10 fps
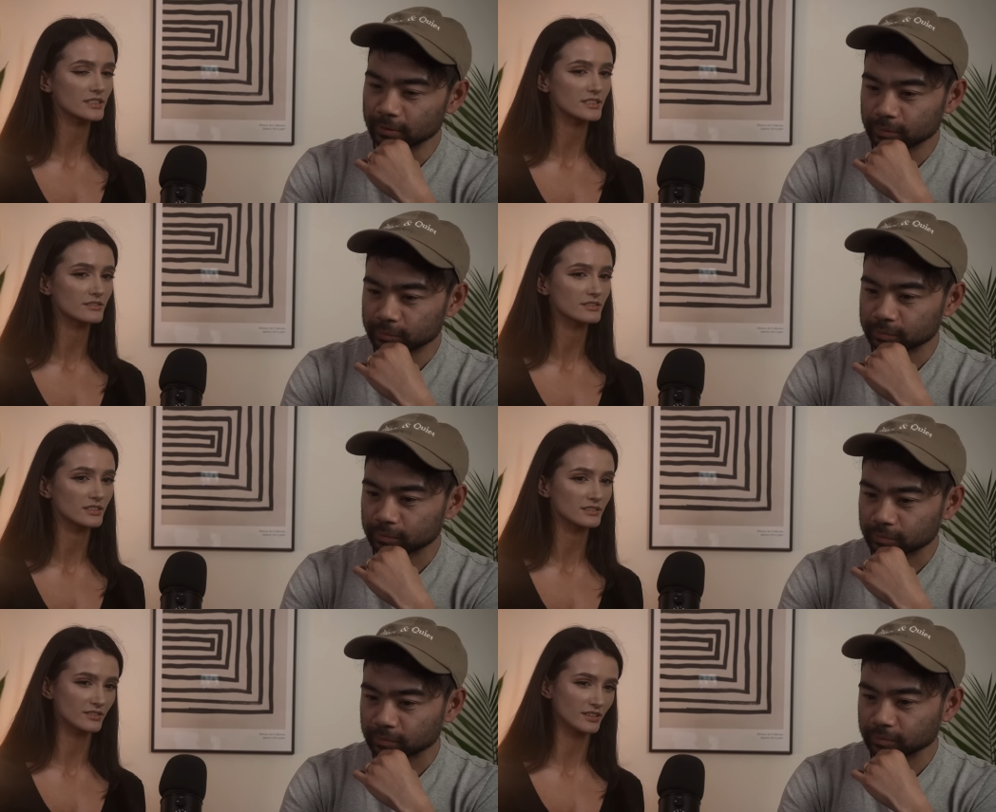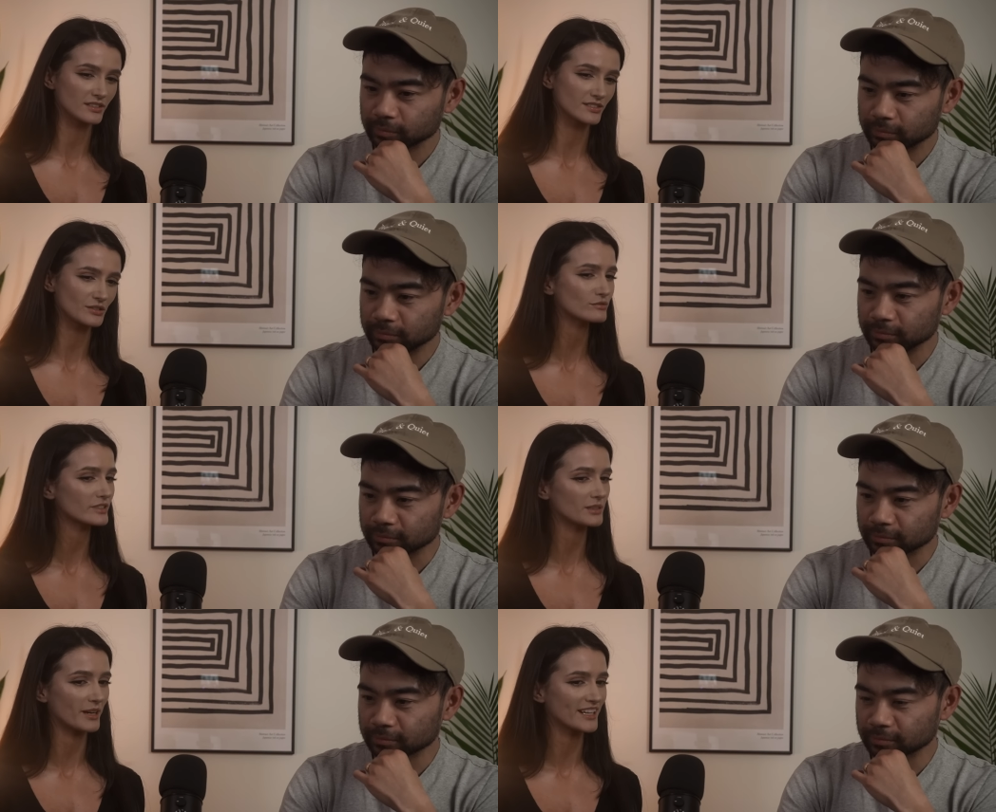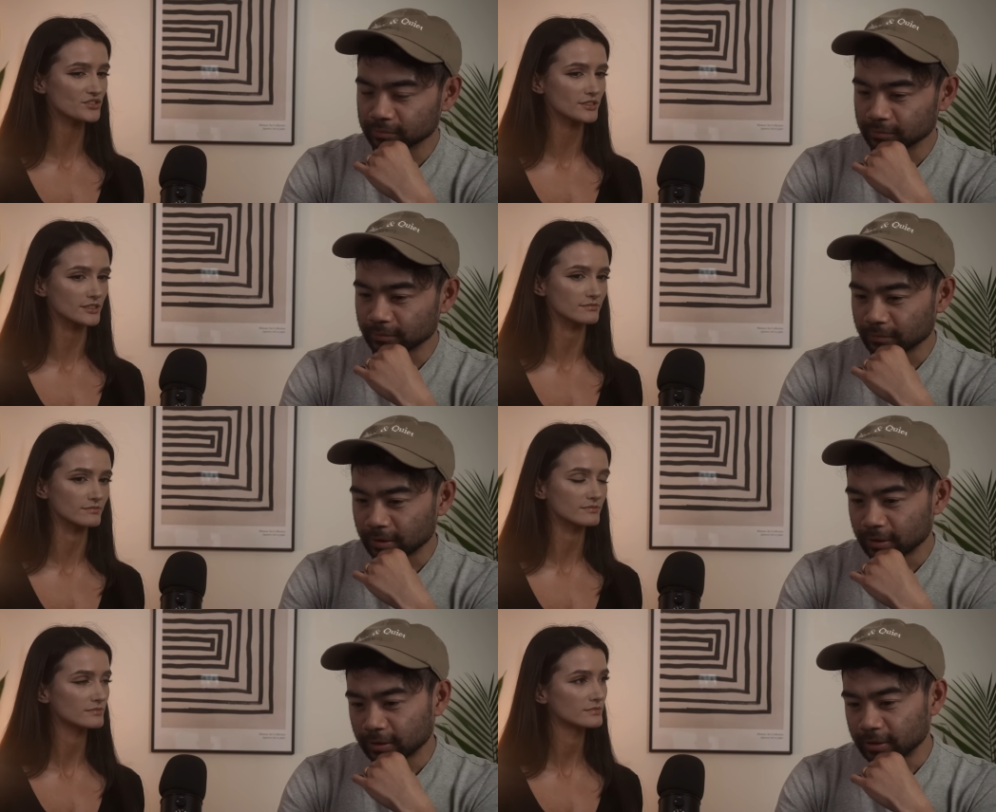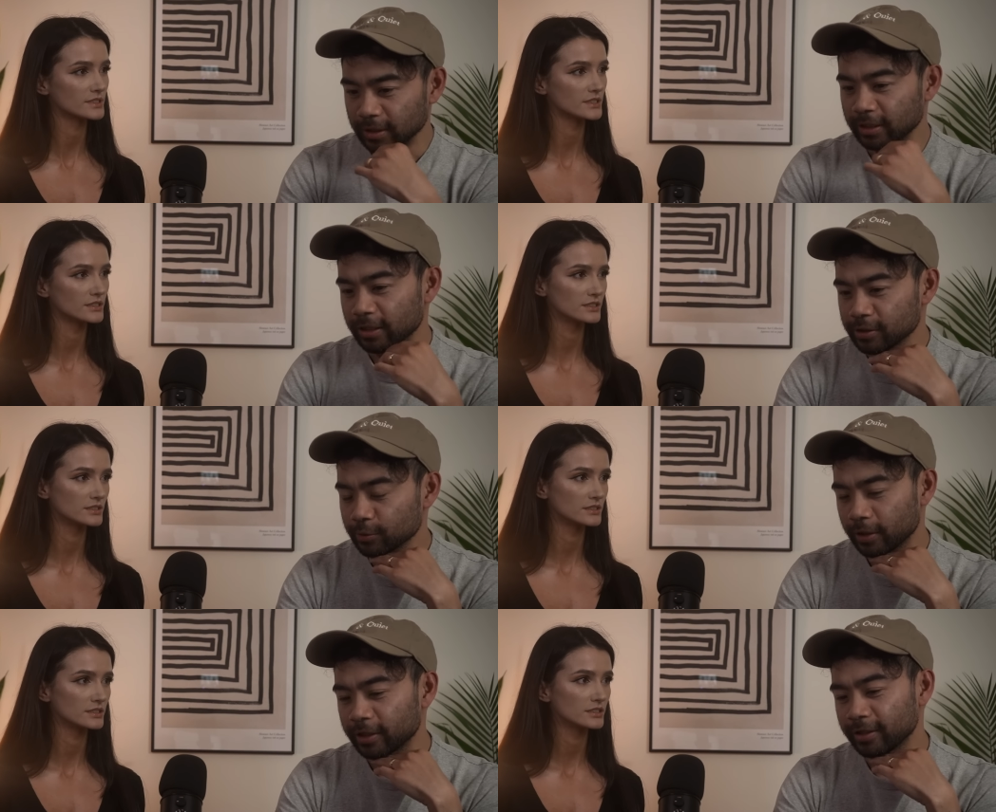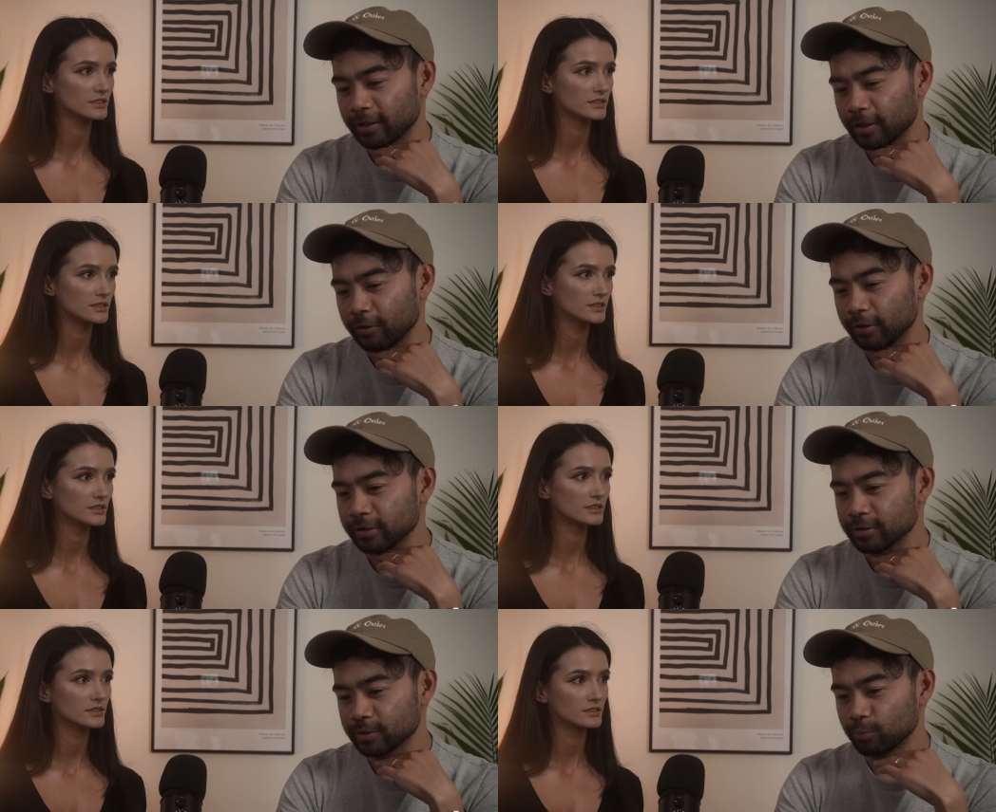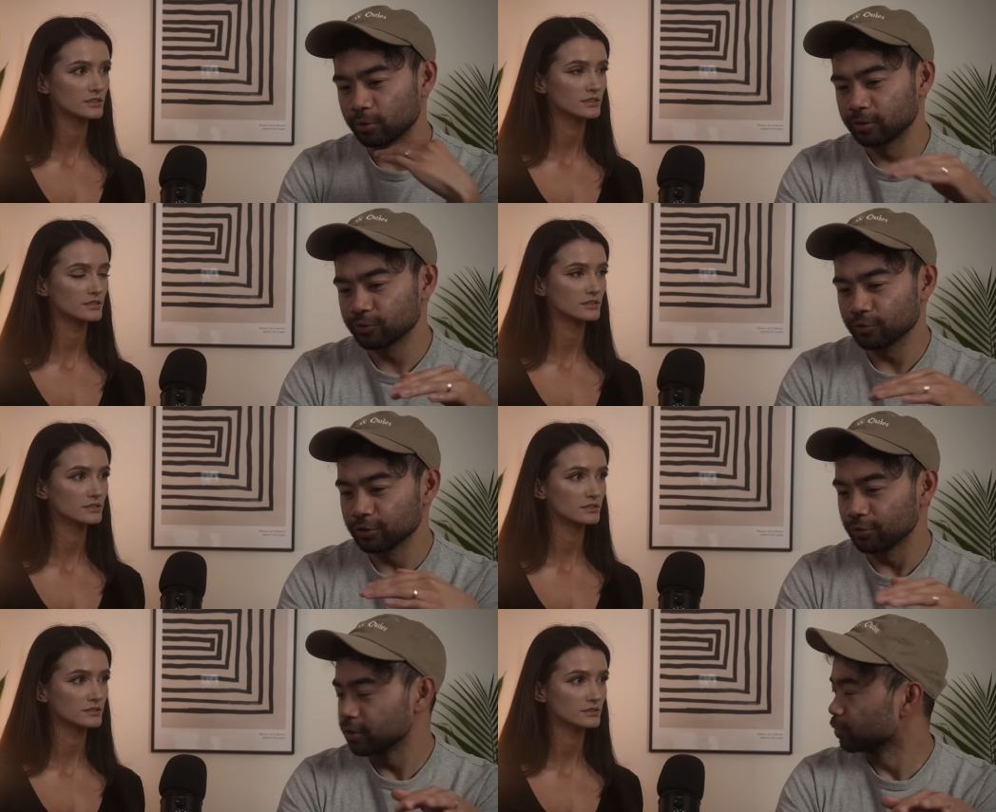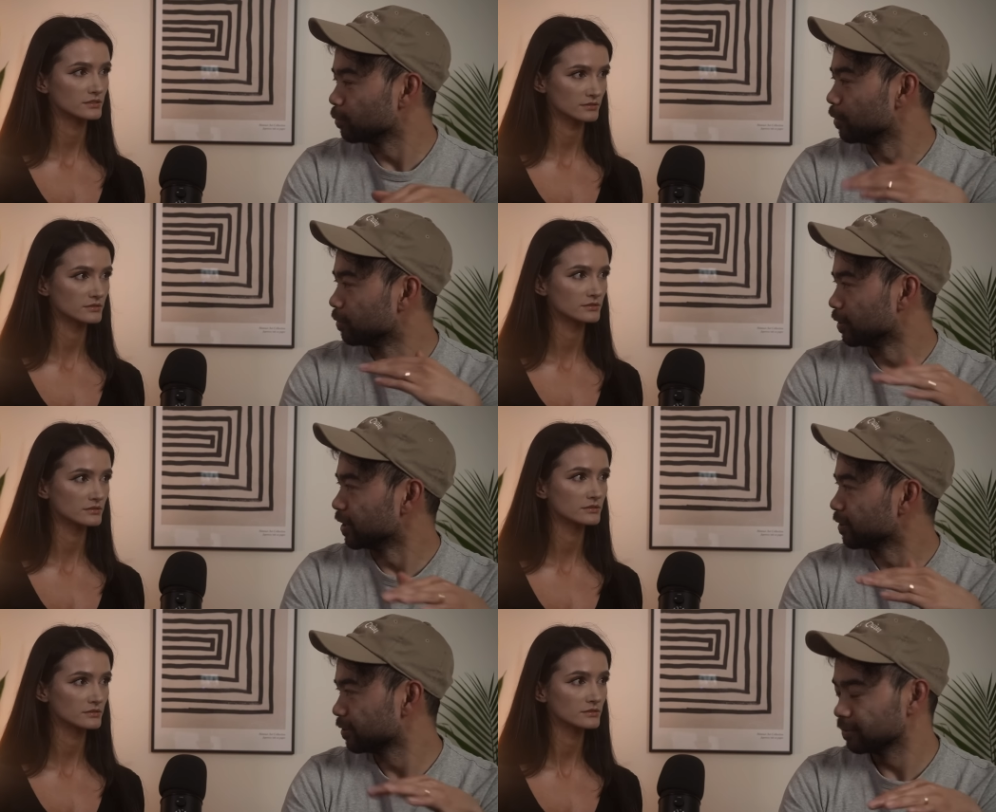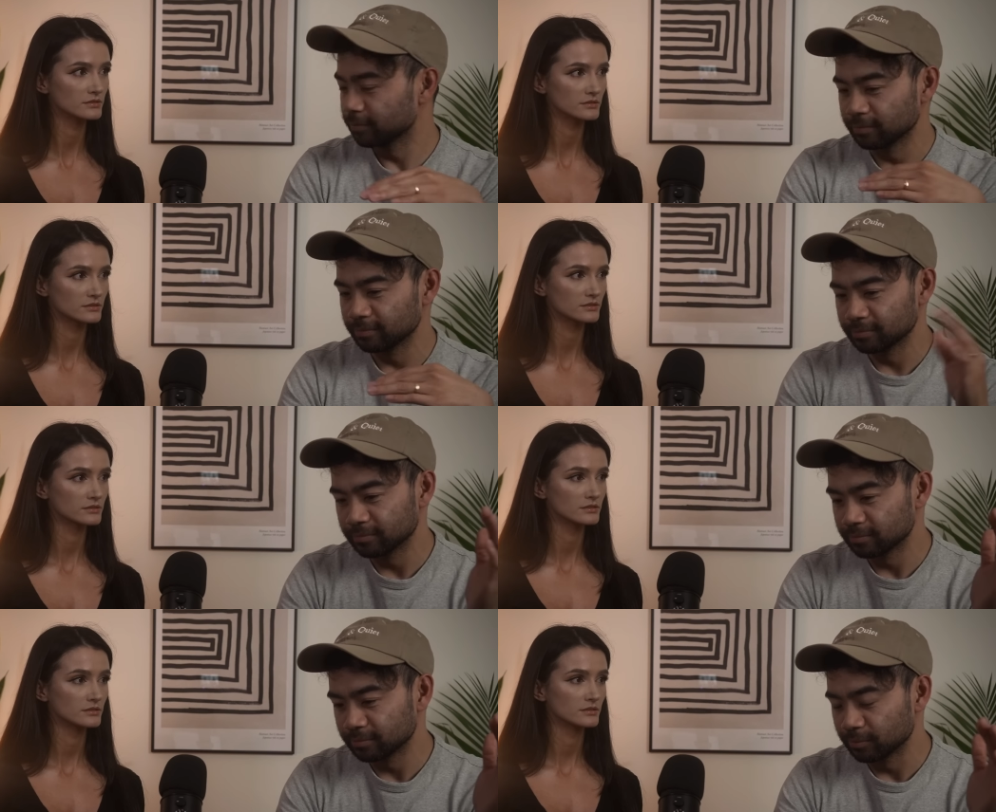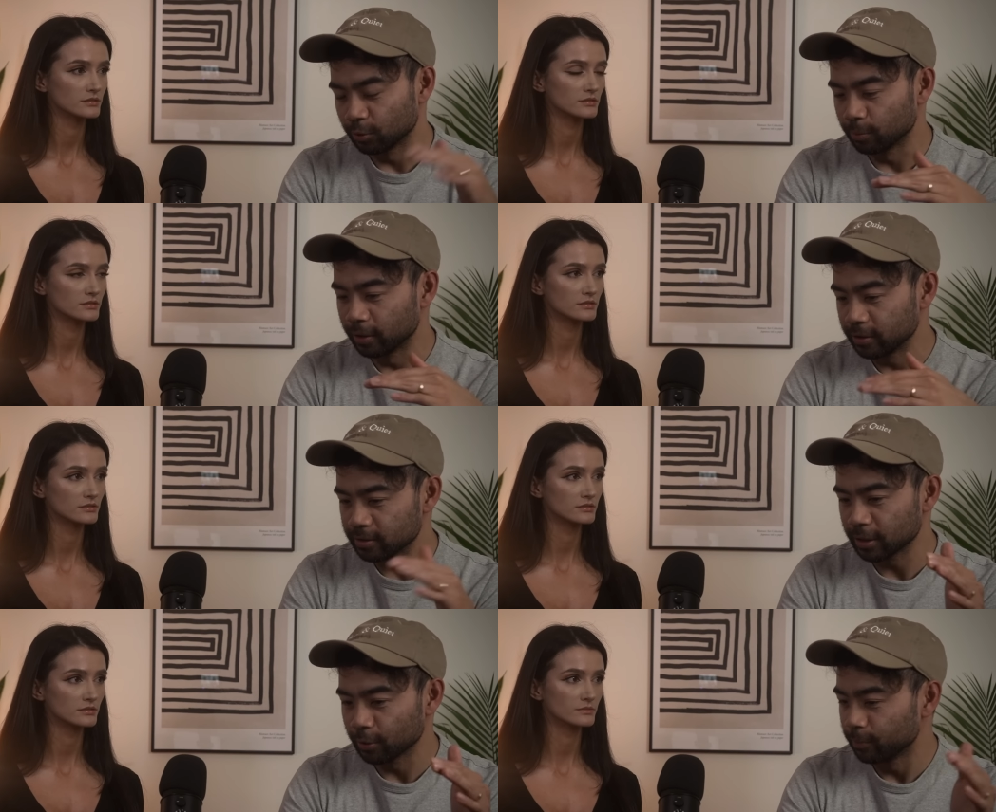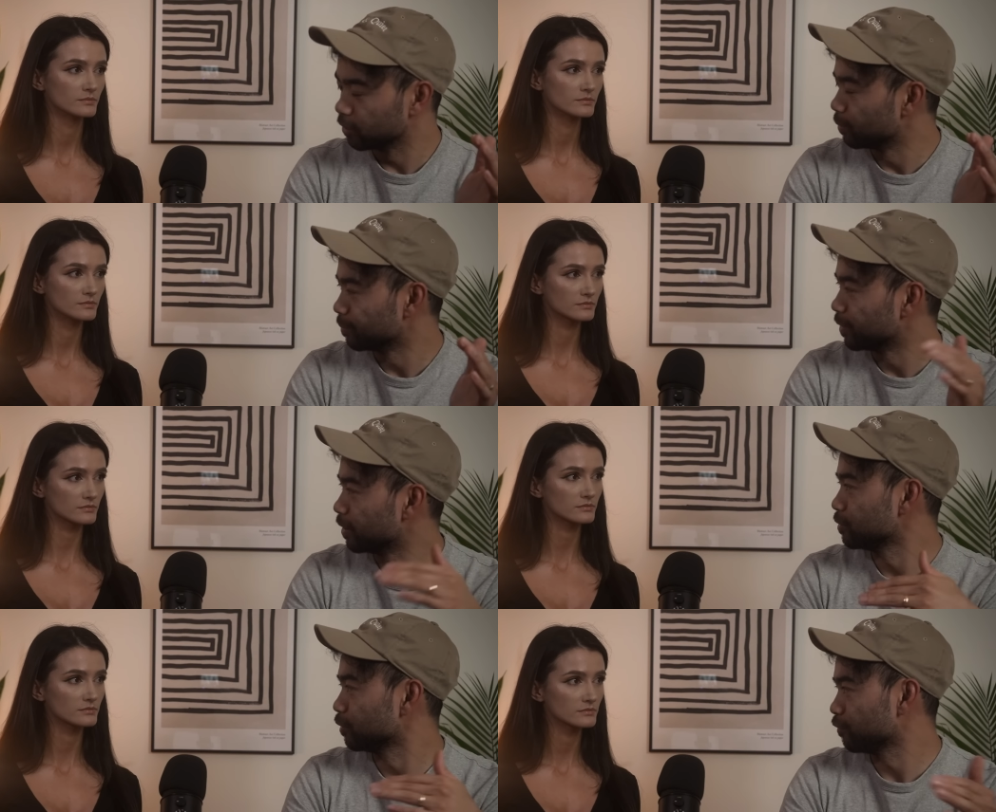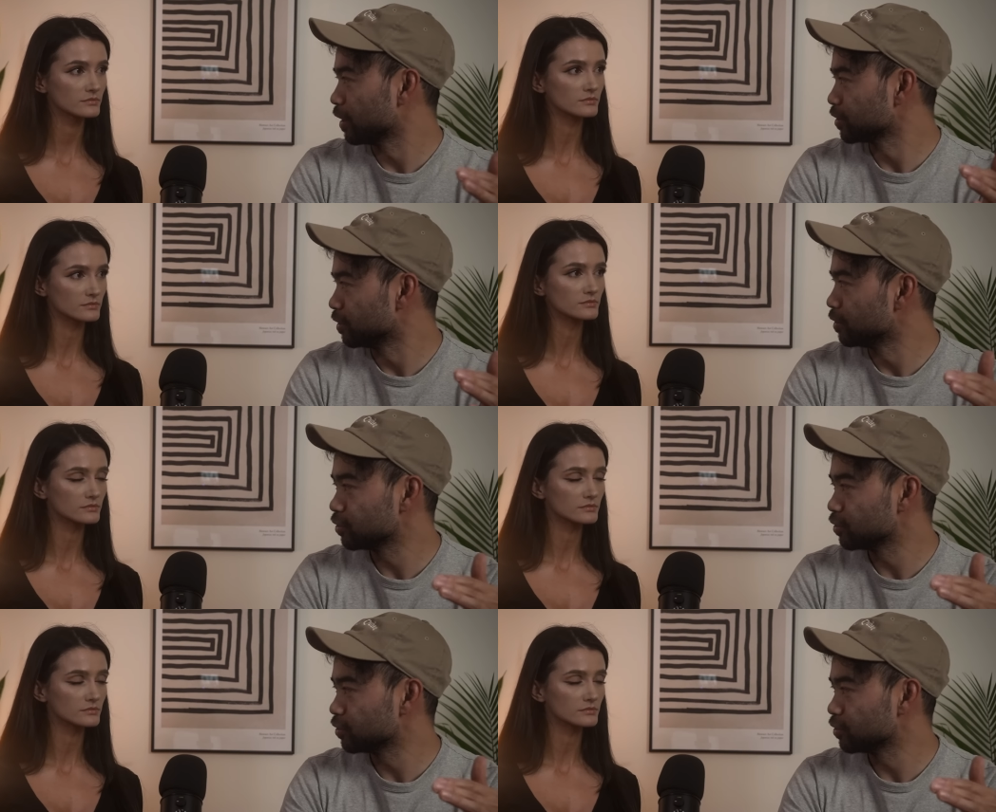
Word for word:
Speaker 1: it, he's, he's he sounds very passionate.
Speaker 2: Yeah, so again, I think this is more his frustration about like nobody's helping him get into the fashion